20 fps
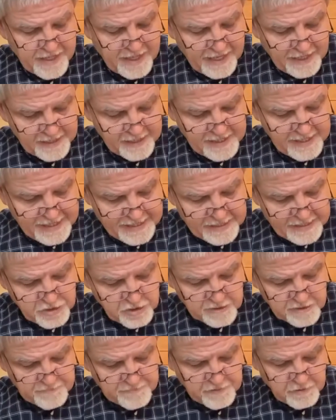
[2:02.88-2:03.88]
an
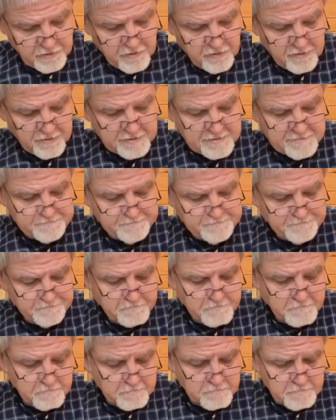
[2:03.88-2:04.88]
angel of the Lord.
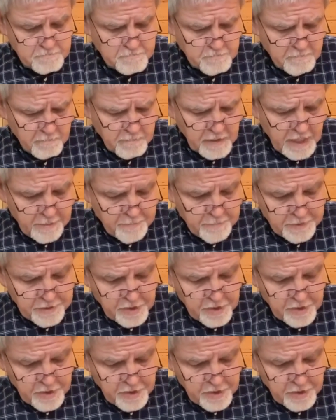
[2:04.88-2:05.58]
And